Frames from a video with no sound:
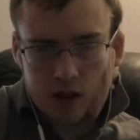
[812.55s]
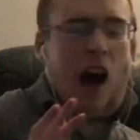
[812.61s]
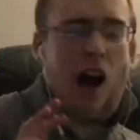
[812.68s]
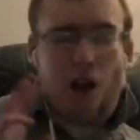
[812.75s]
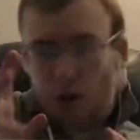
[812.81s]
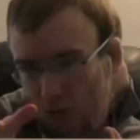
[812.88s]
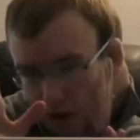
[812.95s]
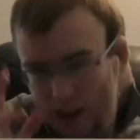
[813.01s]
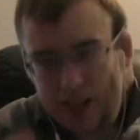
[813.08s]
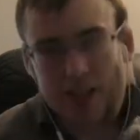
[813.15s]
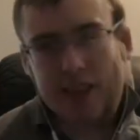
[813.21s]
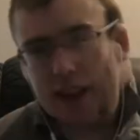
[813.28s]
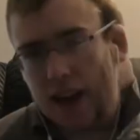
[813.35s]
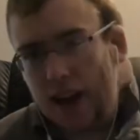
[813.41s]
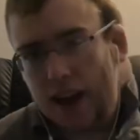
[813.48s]
A great
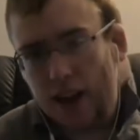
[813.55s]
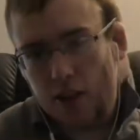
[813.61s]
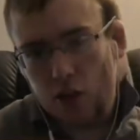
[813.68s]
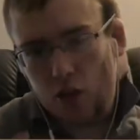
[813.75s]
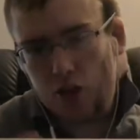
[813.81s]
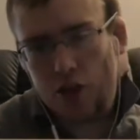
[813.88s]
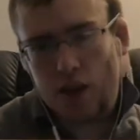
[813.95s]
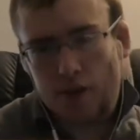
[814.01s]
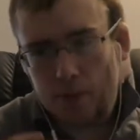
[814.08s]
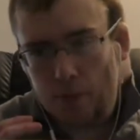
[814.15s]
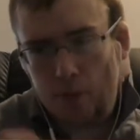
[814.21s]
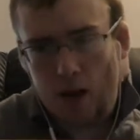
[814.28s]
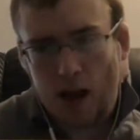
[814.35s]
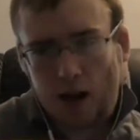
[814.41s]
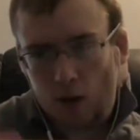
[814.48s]
scene. It looks like the
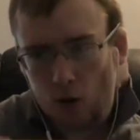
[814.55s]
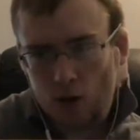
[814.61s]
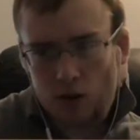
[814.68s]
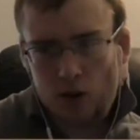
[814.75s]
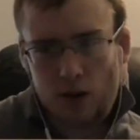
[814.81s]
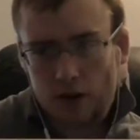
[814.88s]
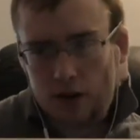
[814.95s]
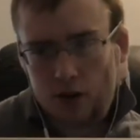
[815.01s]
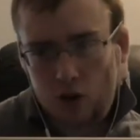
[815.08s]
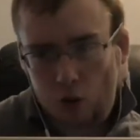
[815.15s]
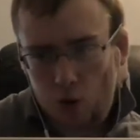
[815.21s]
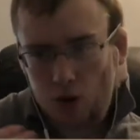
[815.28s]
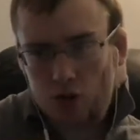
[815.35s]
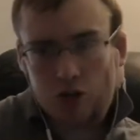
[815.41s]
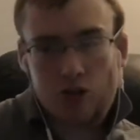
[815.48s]
Black Order is
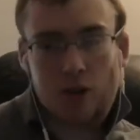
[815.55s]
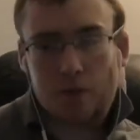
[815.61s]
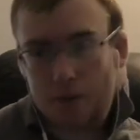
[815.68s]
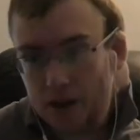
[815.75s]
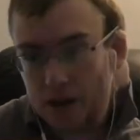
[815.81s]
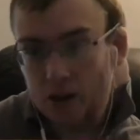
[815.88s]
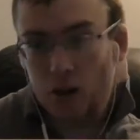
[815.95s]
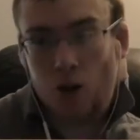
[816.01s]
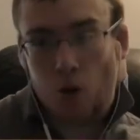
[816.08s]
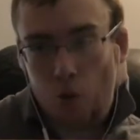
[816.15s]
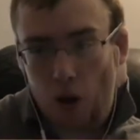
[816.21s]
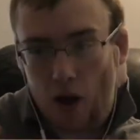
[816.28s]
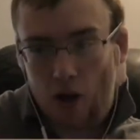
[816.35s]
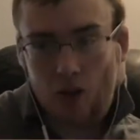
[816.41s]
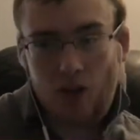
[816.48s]
torturing Peter
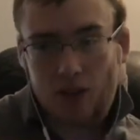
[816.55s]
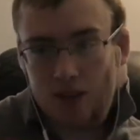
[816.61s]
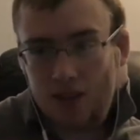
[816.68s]
Quill.